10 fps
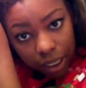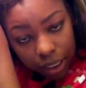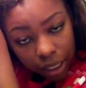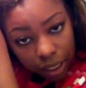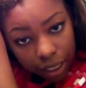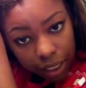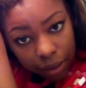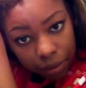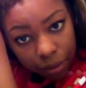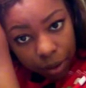I said, I like
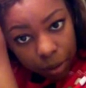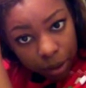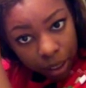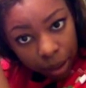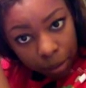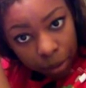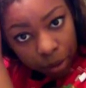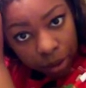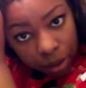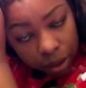it full but not
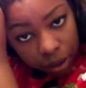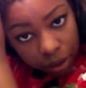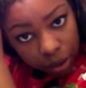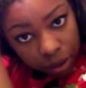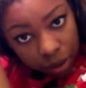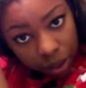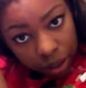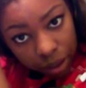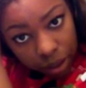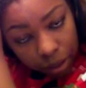bulky, so these
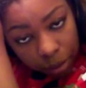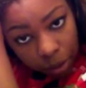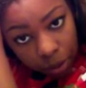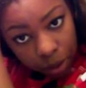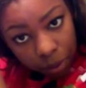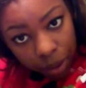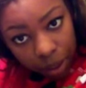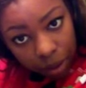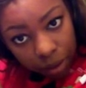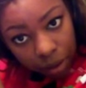tracks are going to be going
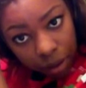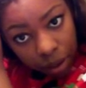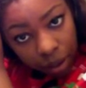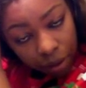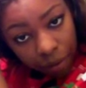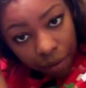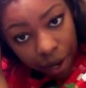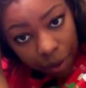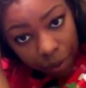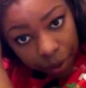around
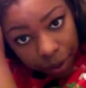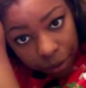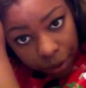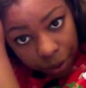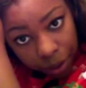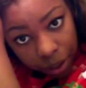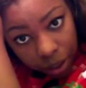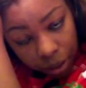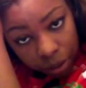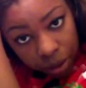very, very, very
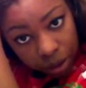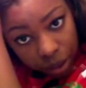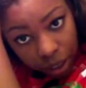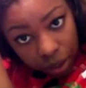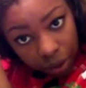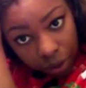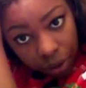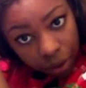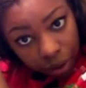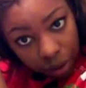close
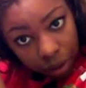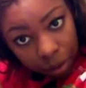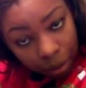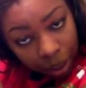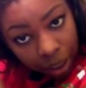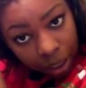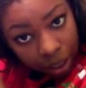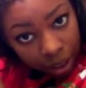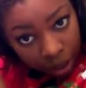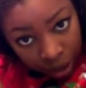together,
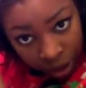meaning